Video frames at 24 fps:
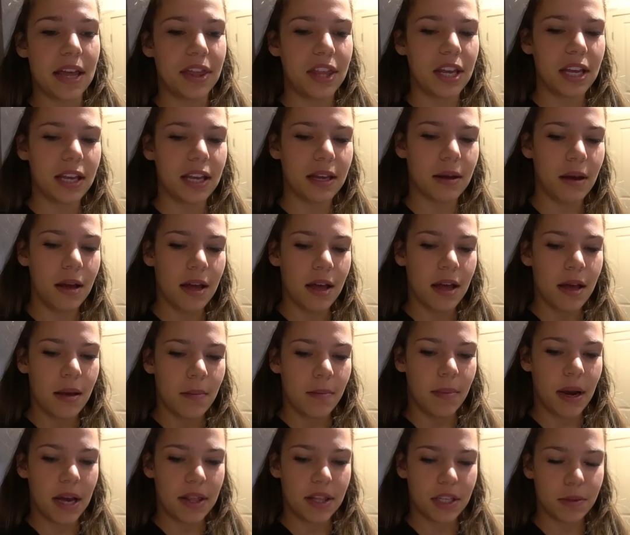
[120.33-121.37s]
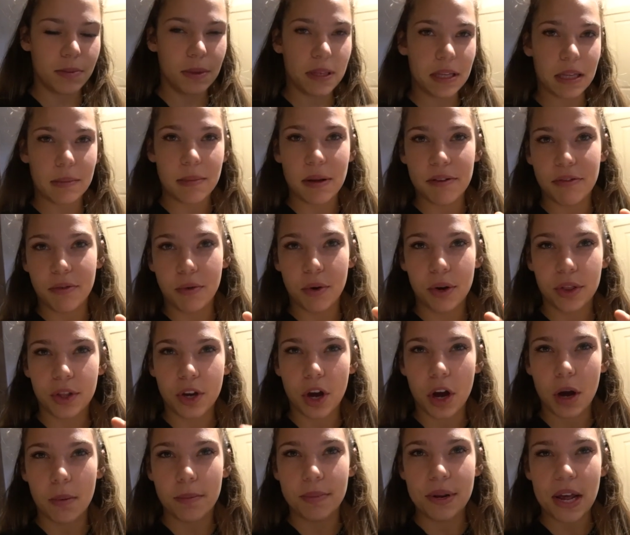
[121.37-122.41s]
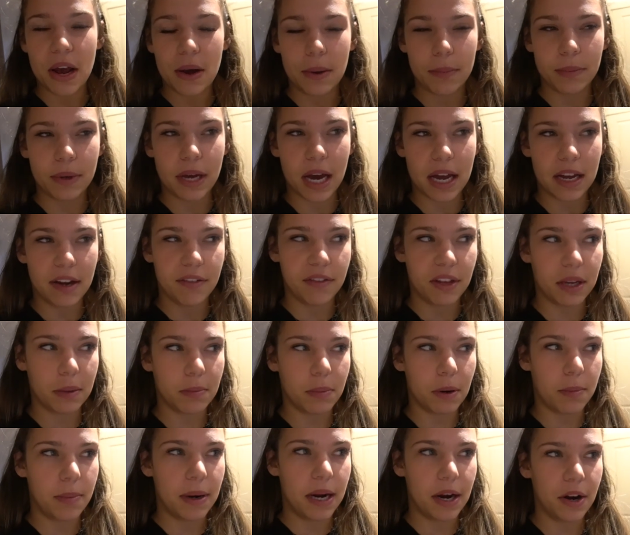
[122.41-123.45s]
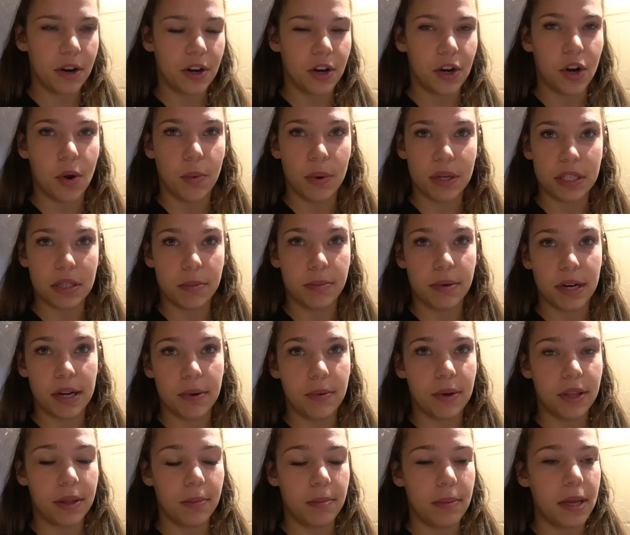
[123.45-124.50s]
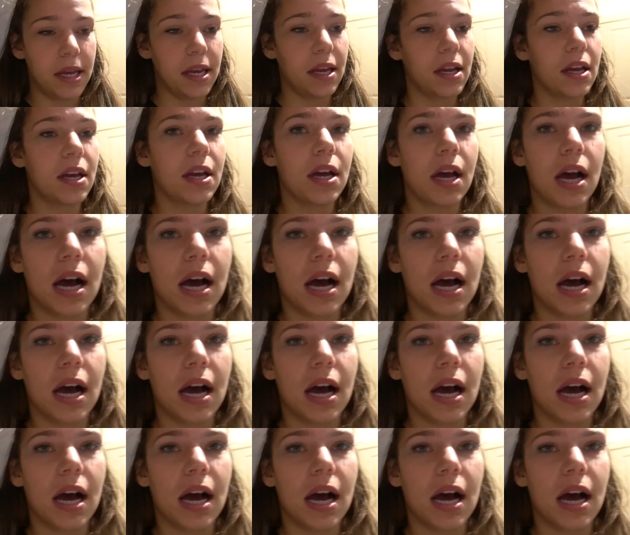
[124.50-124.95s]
I think by this being like my fourth comp now, I'm kind of like prepared and know what to bring with me.